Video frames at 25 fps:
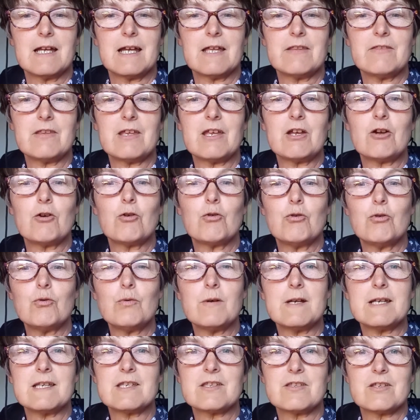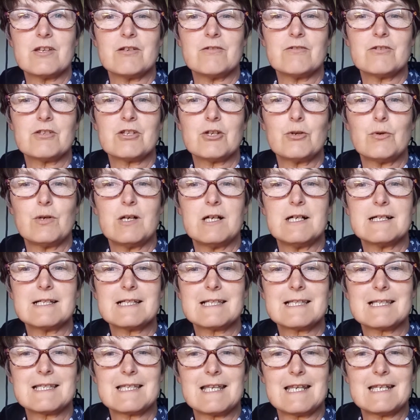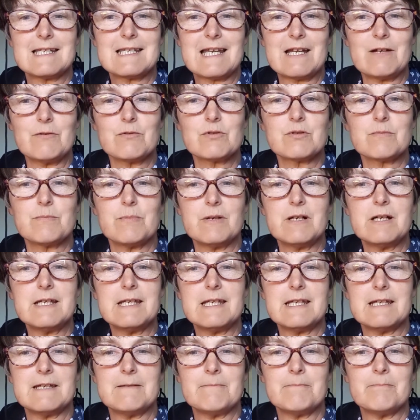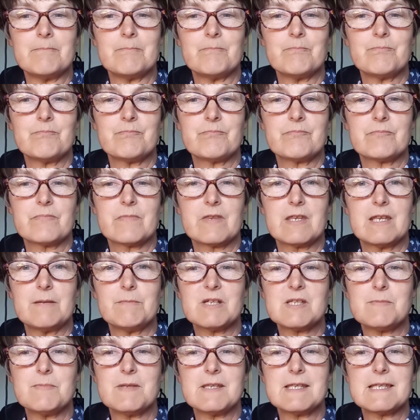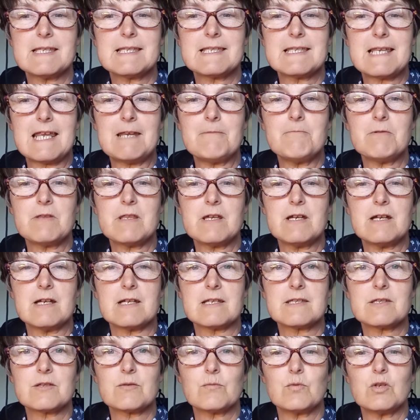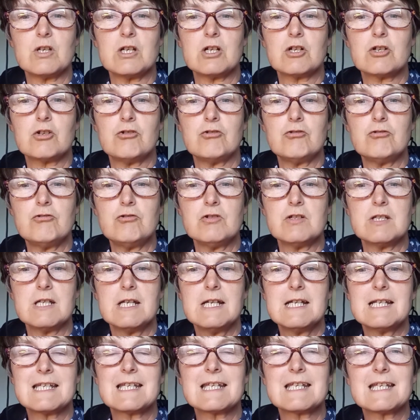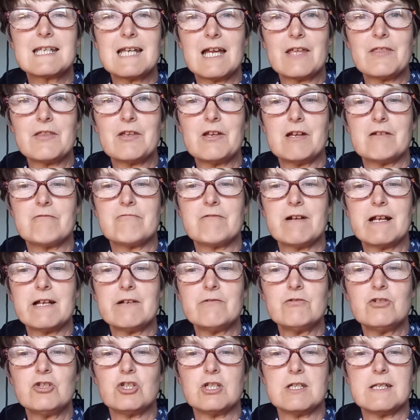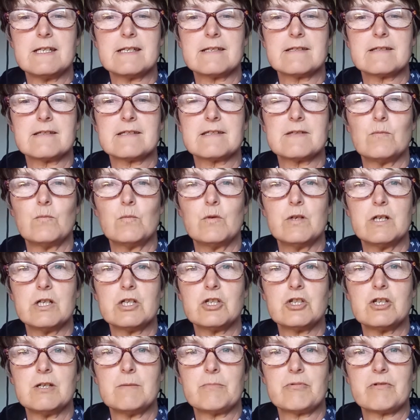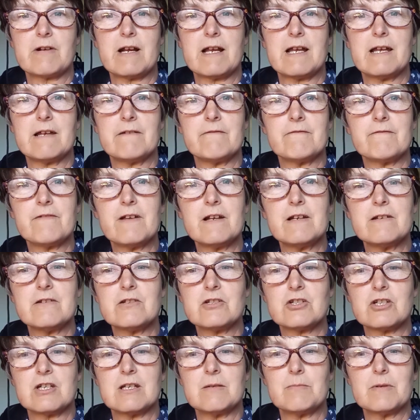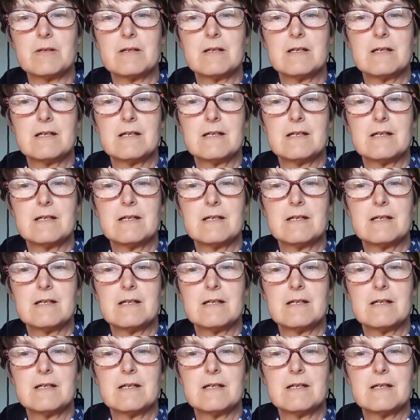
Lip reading: And they are always those who are sent out by him. It must be the same with us. We are called to gather around Jesus in worship, prayer and fellowship.